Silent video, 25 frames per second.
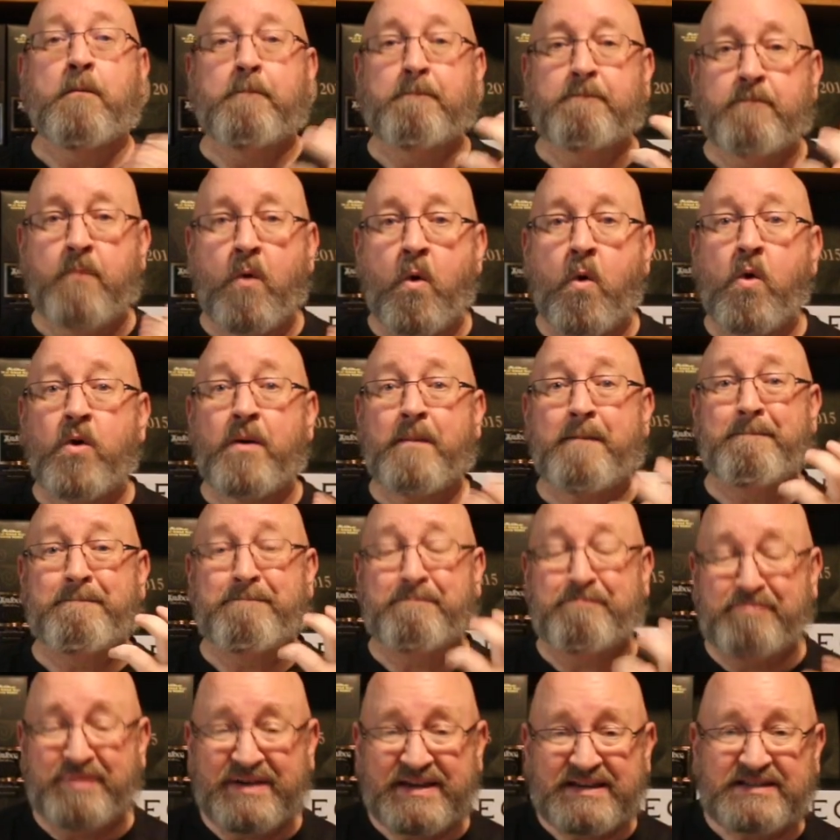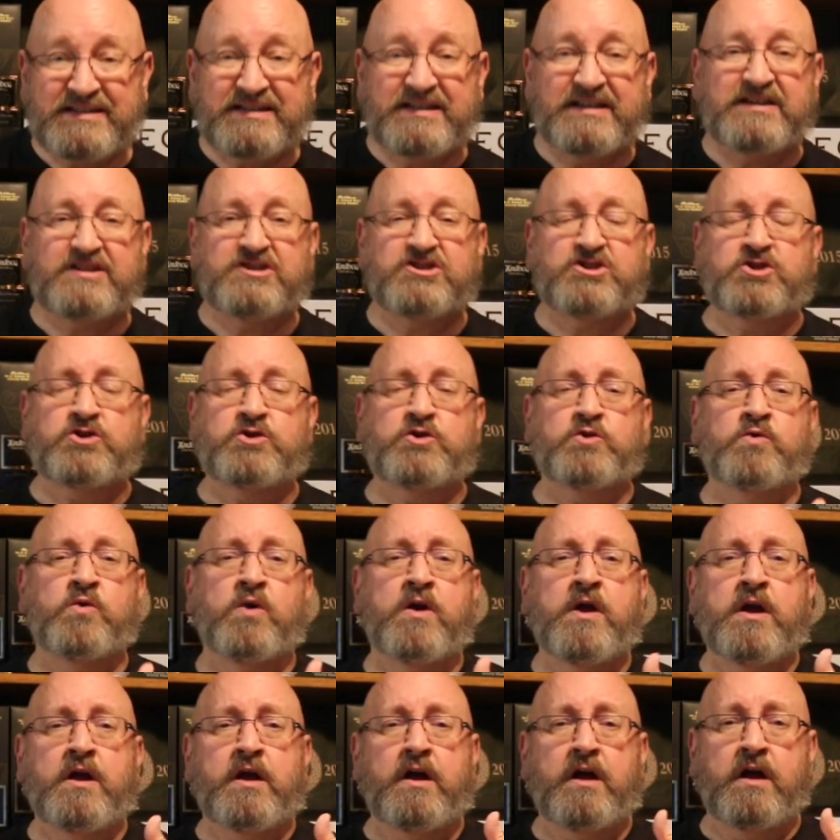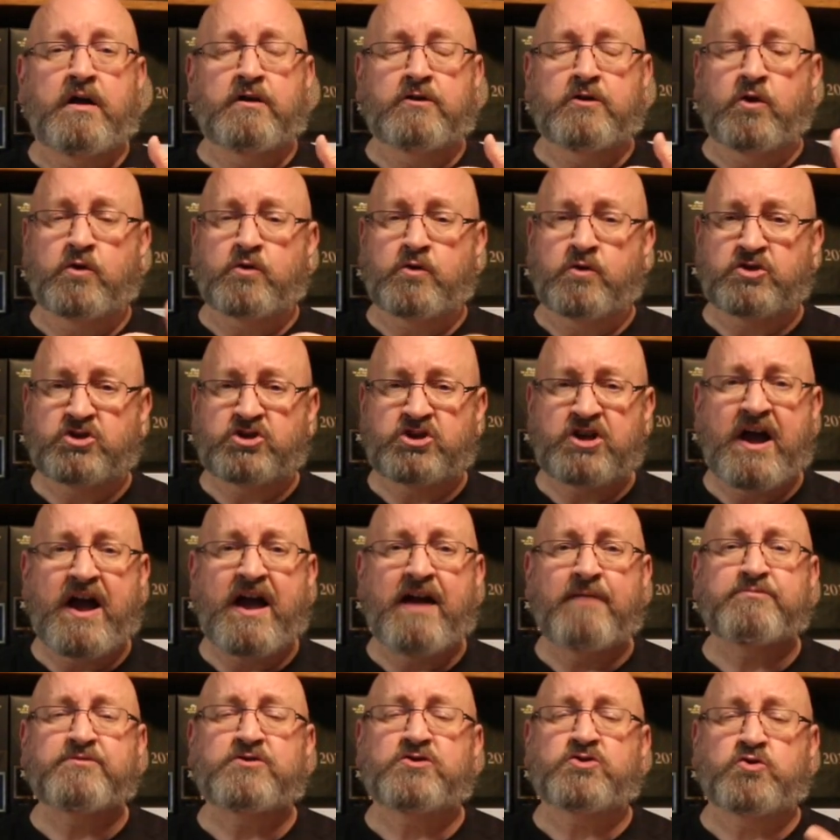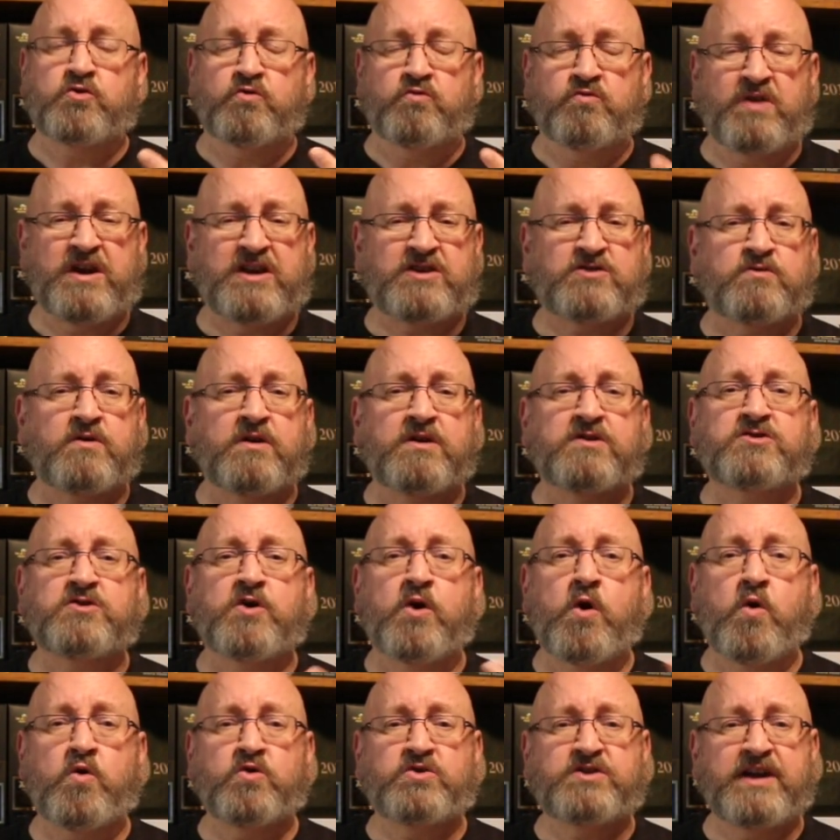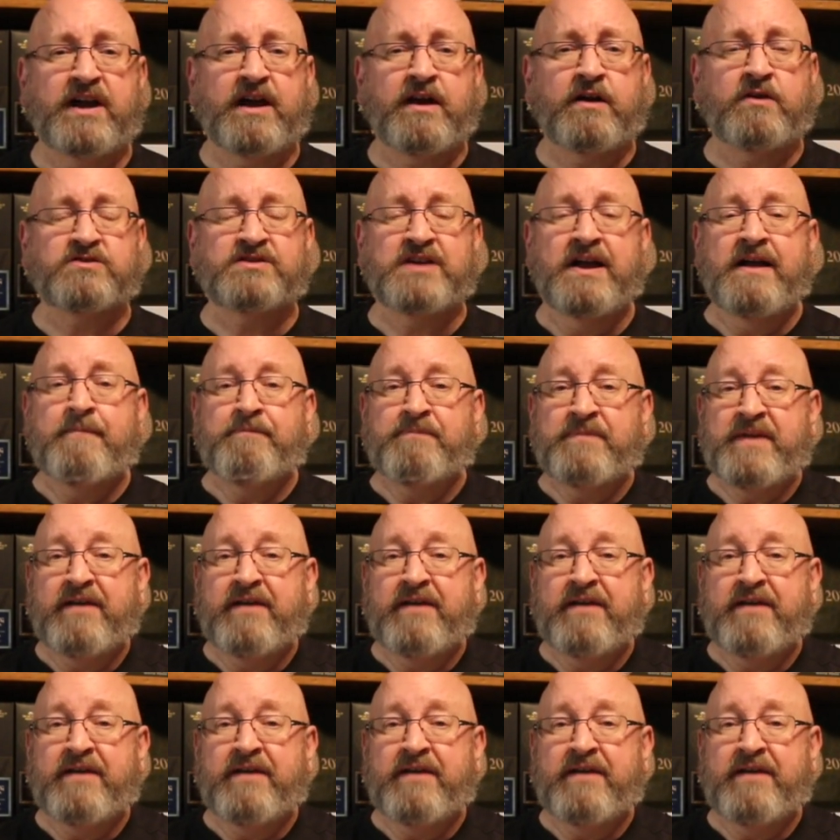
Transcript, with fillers: more business to uh, local shops, to restaurants, hotels,